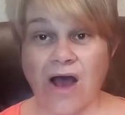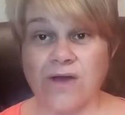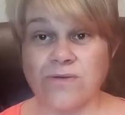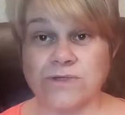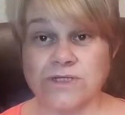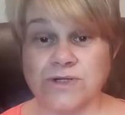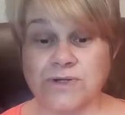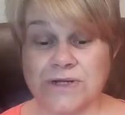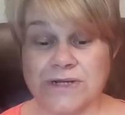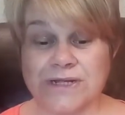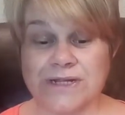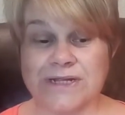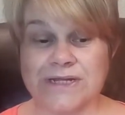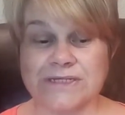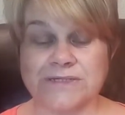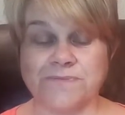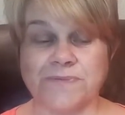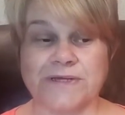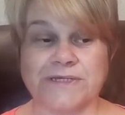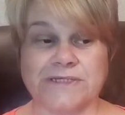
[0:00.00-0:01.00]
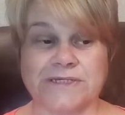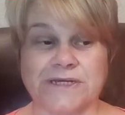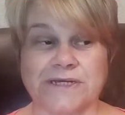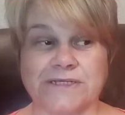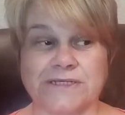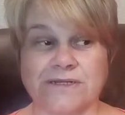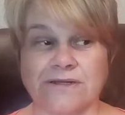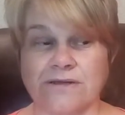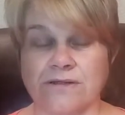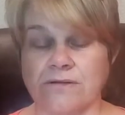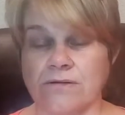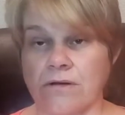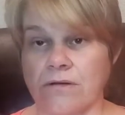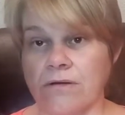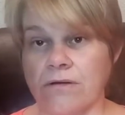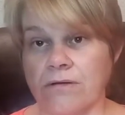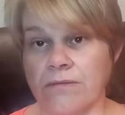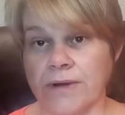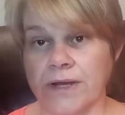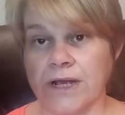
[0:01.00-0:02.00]
I was looking at these biscuits and I thought, oh
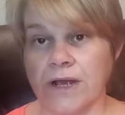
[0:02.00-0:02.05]
my God.